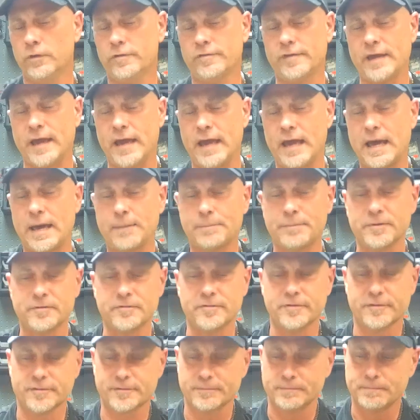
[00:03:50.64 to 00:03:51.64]
that
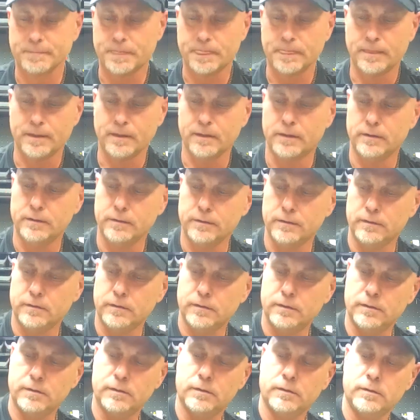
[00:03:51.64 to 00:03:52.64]
happens,
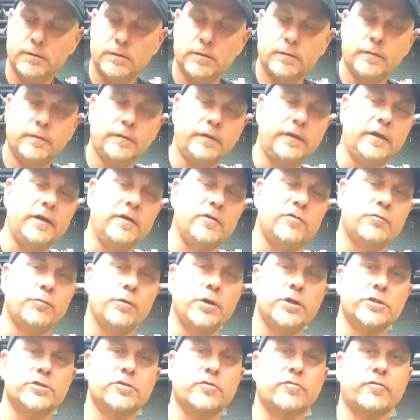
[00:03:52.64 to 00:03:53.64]
the key
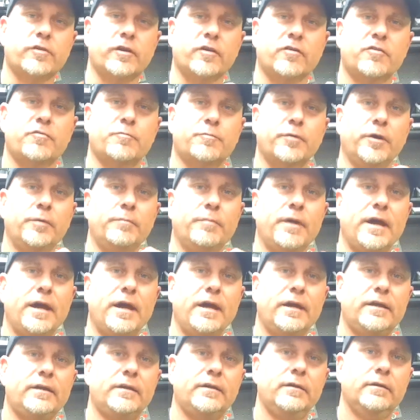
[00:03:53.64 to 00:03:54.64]
switch is going to spring
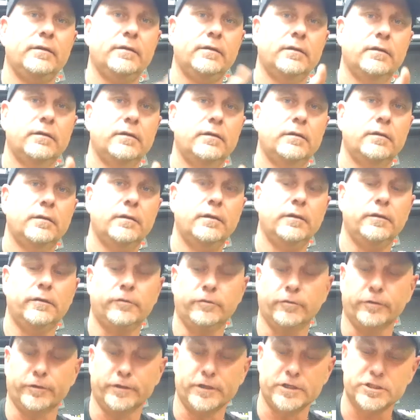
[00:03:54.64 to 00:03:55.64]
back into
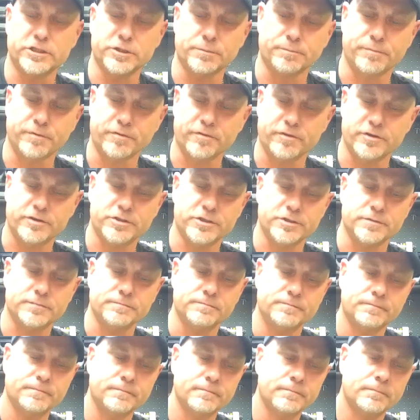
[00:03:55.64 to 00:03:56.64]
your ignition position.
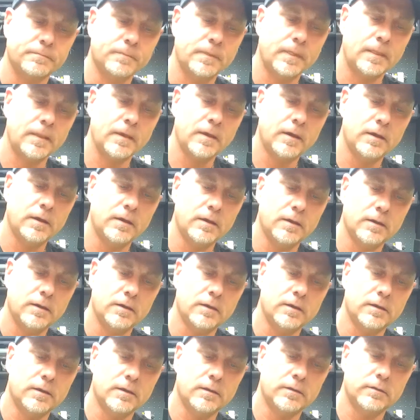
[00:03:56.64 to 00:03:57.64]

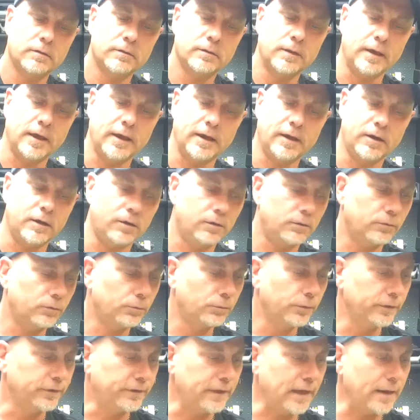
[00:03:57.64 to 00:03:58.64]
Now,
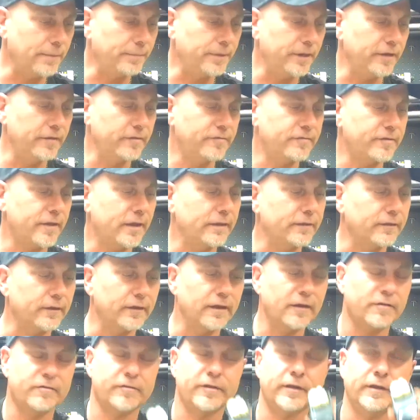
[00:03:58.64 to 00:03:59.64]
with that being said, the
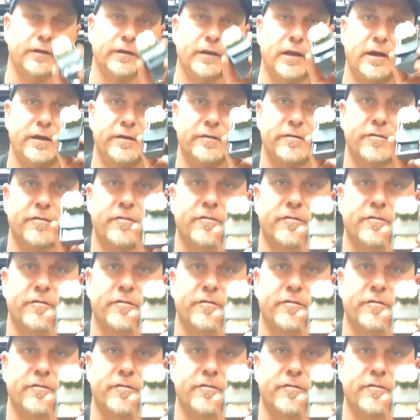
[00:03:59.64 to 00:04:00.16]
next thing in line is the